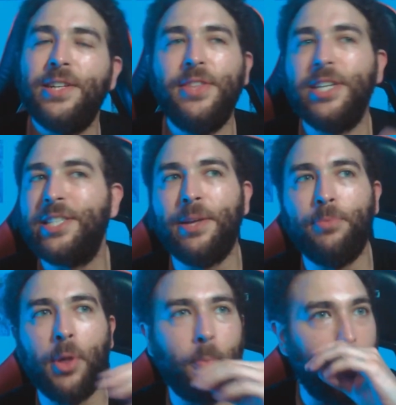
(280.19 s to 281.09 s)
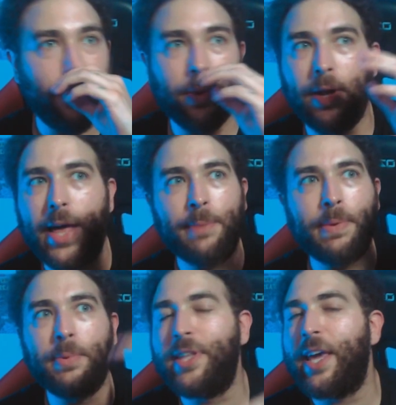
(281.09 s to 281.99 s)
And this is the point where a lot of
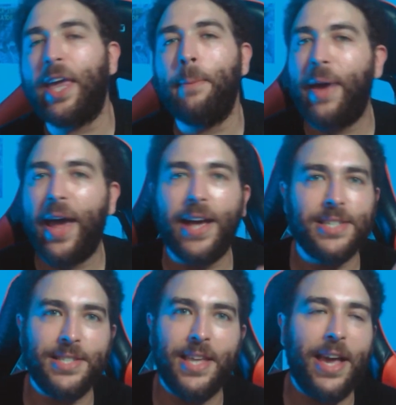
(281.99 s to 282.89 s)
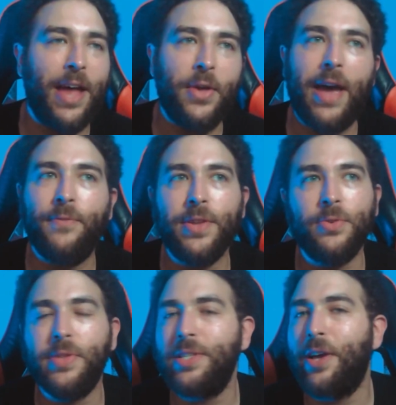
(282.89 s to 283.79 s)
people didn't get past because they got halfway
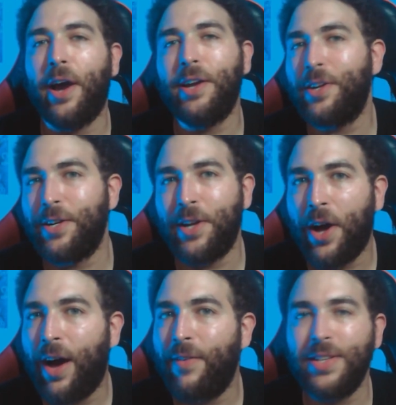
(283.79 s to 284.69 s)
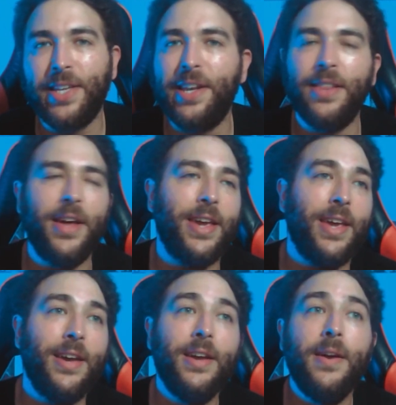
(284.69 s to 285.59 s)
through the song and turned it off because they didn't like
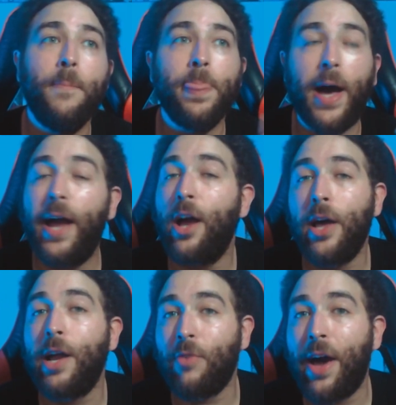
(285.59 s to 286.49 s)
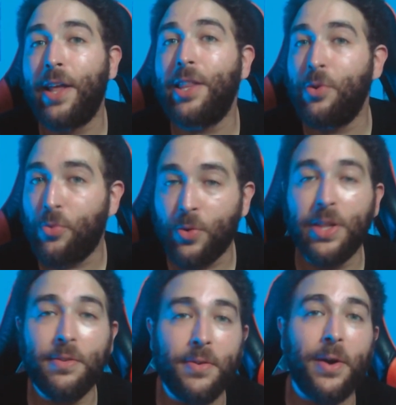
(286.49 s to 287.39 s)
it. I unironically
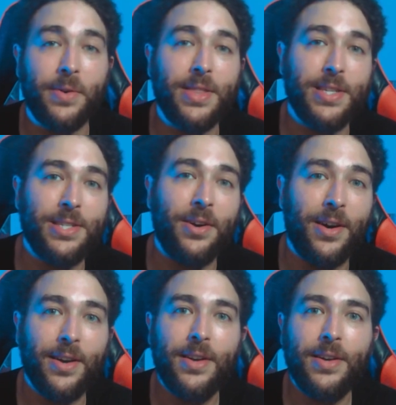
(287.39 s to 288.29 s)
really fuck with this song.